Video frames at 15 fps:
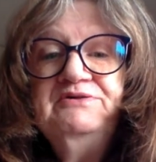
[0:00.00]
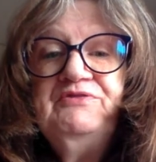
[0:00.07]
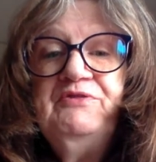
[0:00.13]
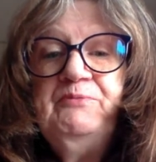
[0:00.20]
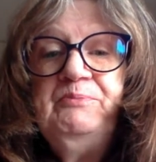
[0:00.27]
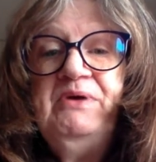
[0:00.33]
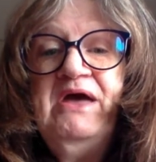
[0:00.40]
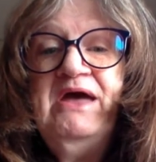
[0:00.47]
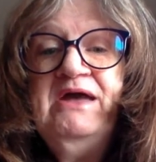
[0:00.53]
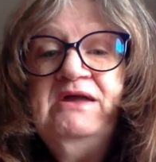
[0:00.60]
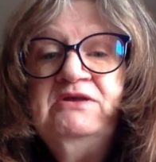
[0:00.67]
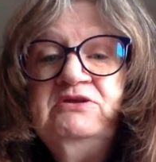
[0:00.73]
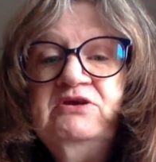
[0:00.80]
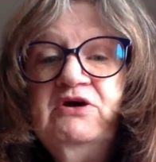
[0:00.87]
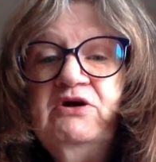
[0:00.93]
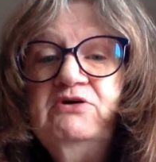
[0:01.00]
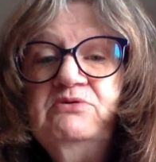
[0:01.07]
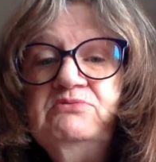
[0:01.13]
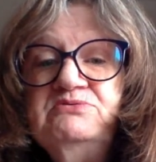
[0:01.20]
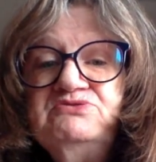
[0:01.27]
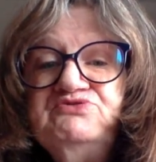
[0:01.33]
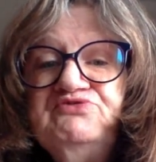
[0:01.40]
the pain
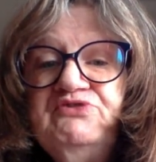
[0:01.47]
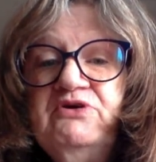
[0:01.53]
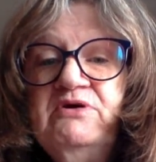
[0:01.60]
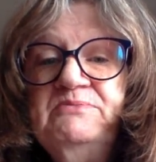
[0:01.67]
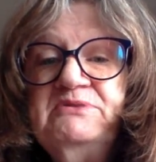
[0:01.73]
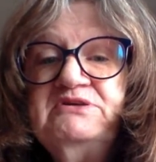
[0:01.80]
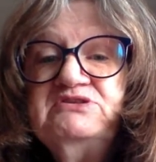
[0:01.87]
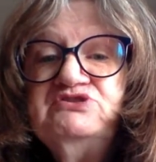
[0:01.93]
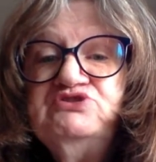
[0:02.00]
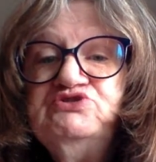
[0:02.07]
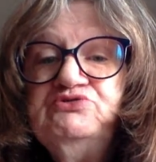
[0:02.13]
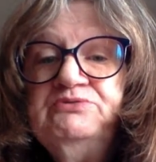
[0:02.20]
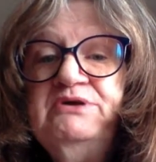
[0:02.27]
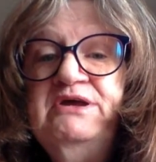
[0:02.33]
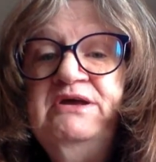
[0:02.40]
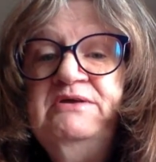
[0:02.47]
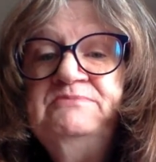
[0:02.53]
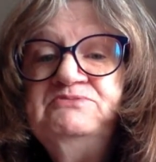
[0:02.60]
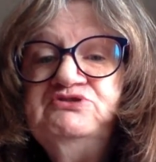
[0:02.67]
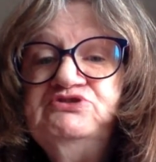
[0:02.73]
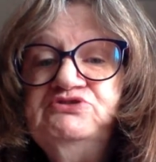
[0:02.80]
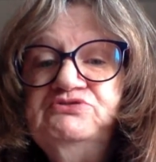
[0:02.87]
goes from
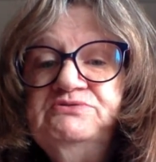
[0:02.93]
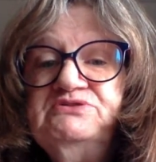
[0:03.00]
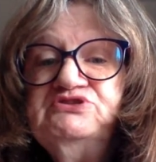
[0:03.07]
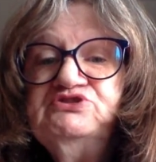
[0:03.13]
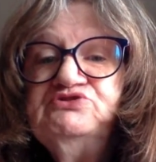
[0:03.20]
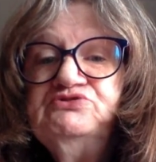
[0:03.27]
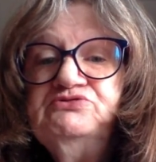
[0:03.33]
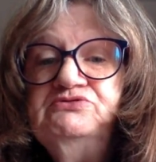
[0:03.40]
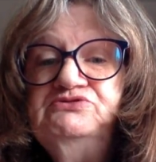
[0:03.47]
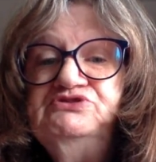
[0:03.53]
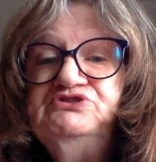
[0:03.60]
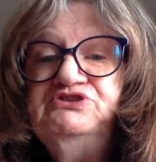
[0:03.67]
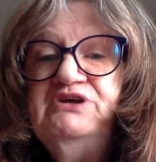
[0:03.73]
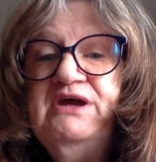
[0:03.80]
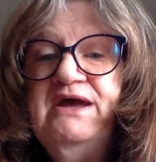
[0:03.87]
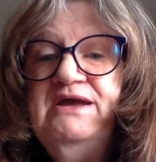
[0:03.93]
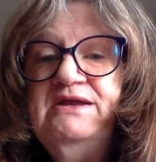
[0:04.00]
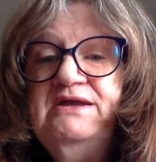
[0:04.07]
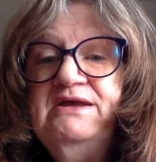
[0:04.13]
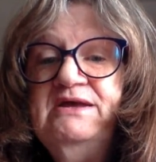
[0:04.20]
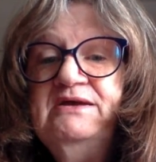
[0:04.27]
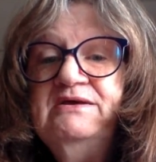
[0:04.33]
extreme to
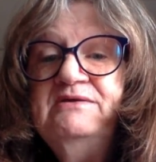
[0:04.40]
excruciating